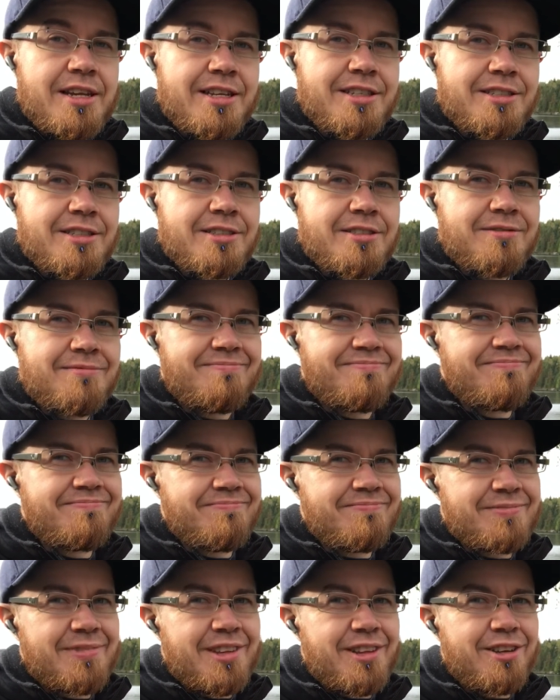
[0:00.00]
It's
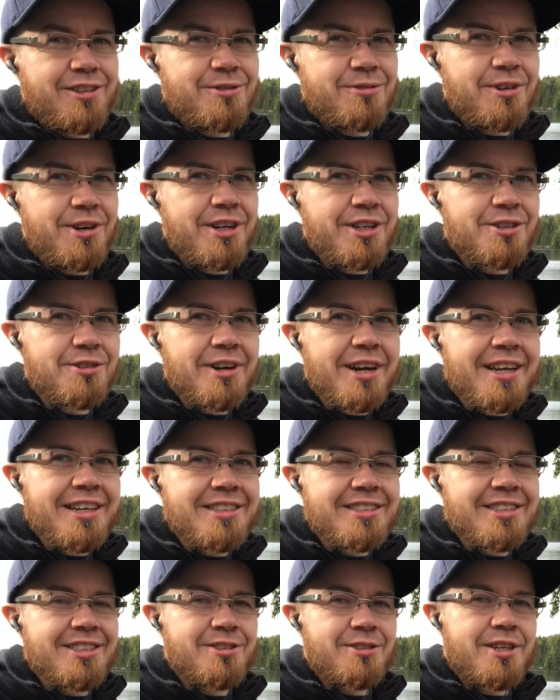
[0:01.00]
not very
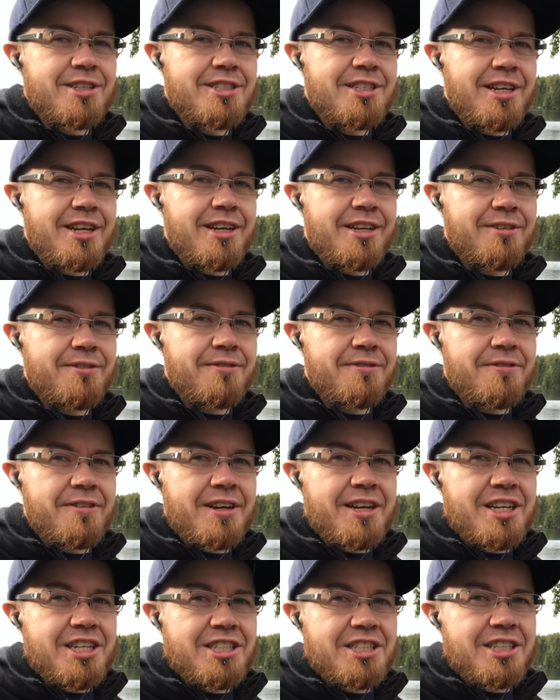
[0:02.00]
great translating
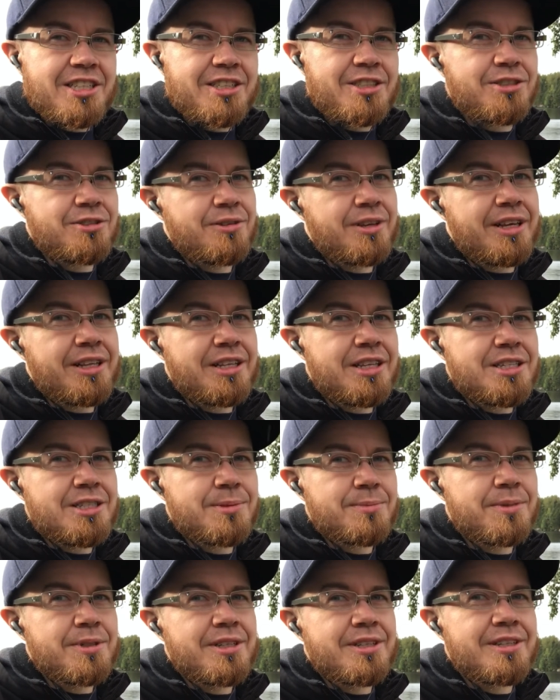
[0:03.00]
Finnish to
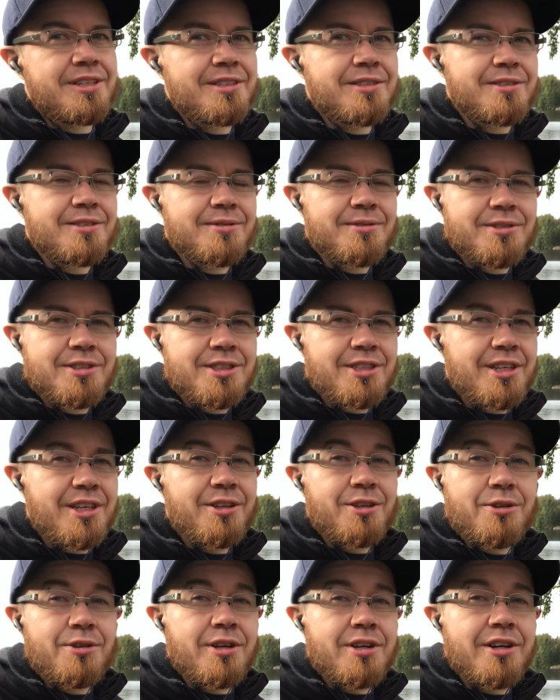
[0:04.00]
English, but
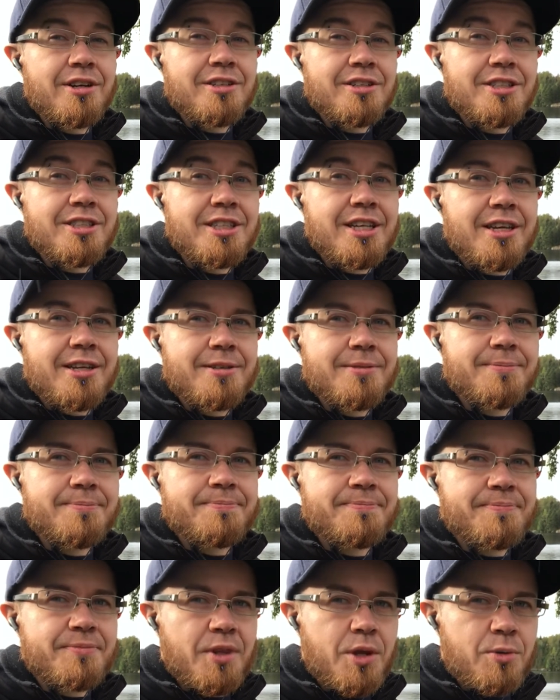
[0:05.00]
still you can understand
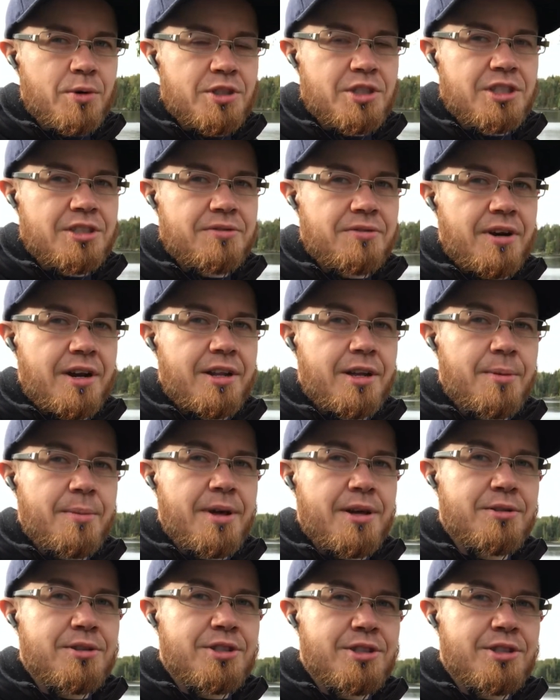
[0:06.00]
what she's writing about.